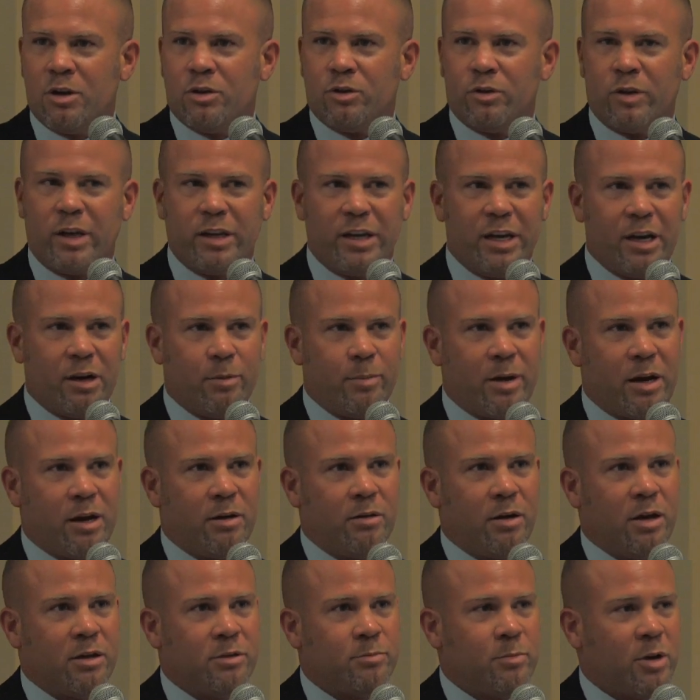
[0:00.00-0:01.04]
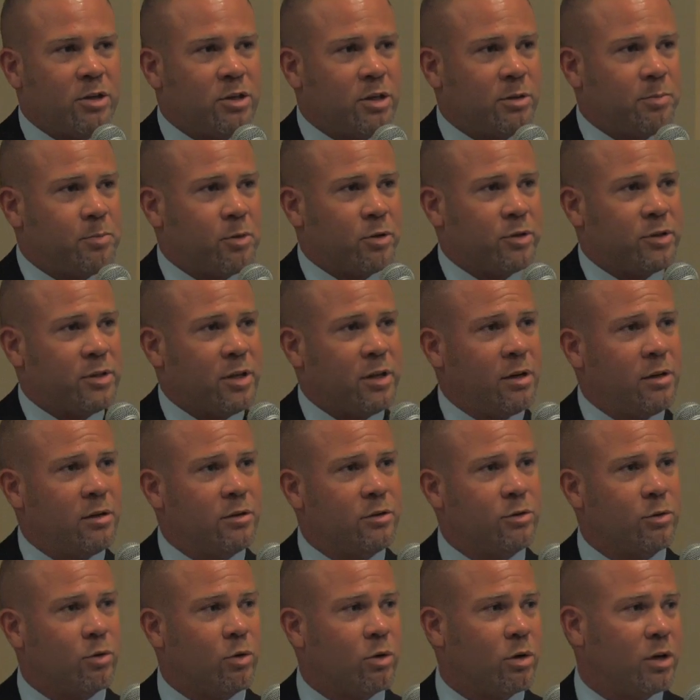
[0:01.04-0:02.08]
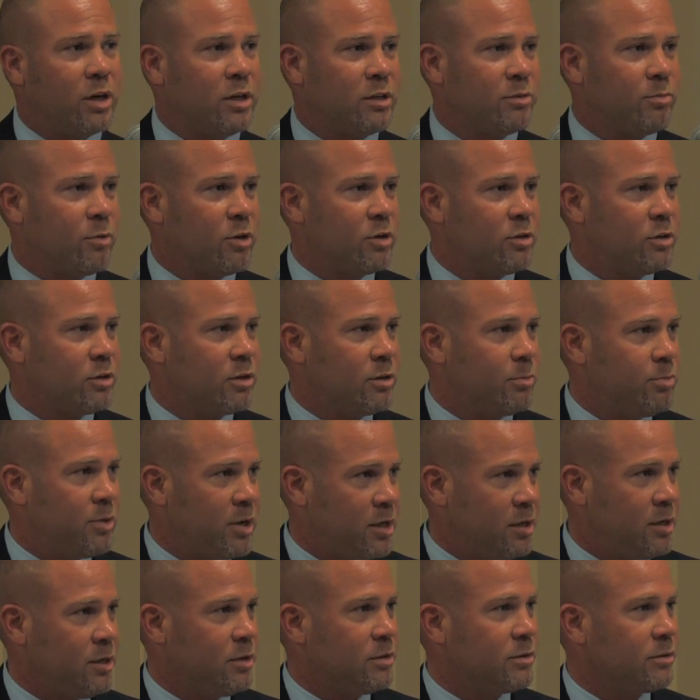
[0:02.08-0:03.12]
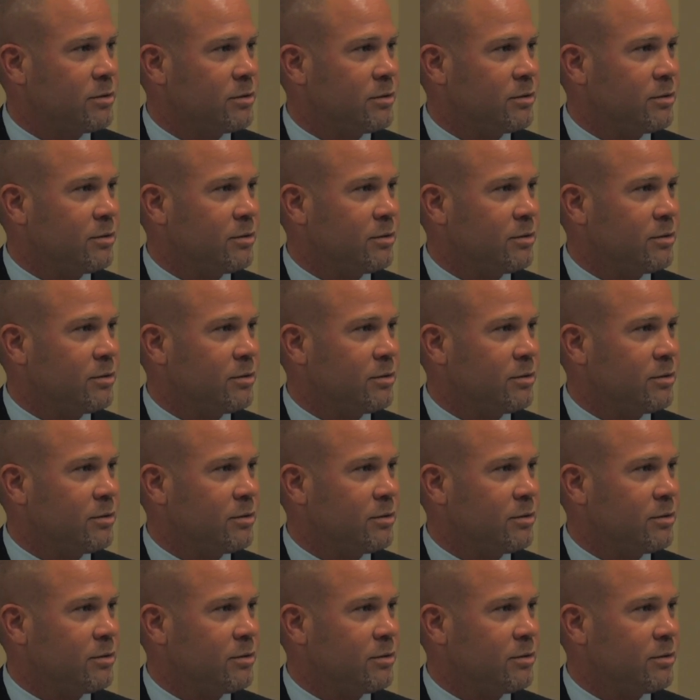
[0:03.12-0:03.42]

do they care about as much as percentage or as much as the pennies?